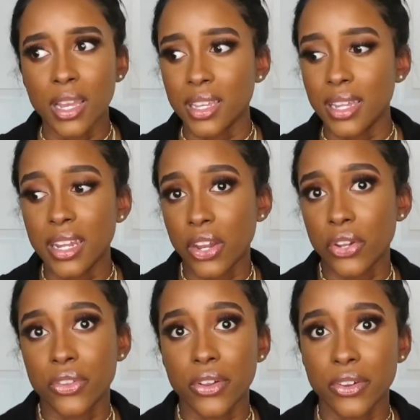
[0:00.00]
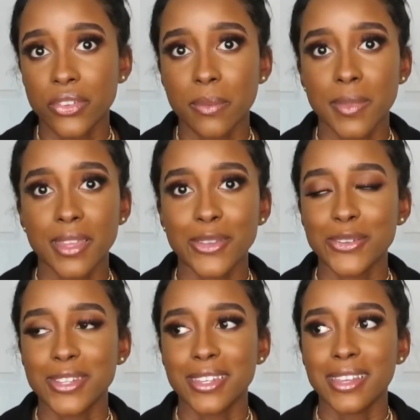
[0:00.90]
I, I need a dessert or something.
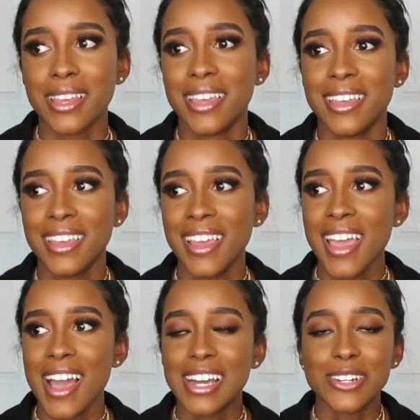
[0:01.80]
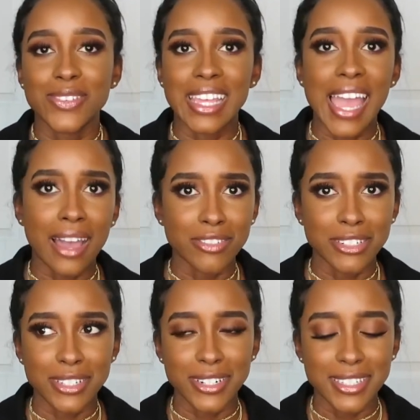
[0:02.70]
Usually I don't really have
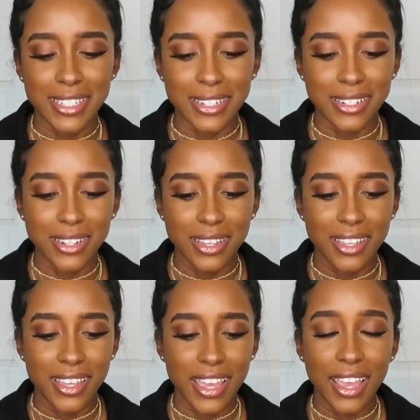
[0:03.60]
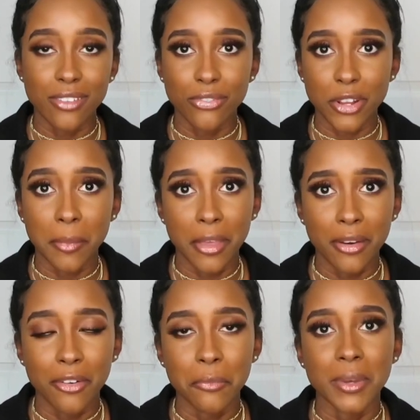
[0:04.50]
desserts and every
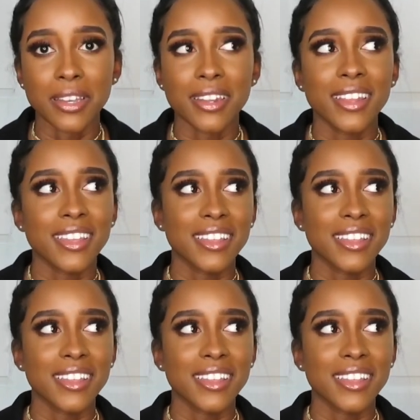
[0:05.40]
meal but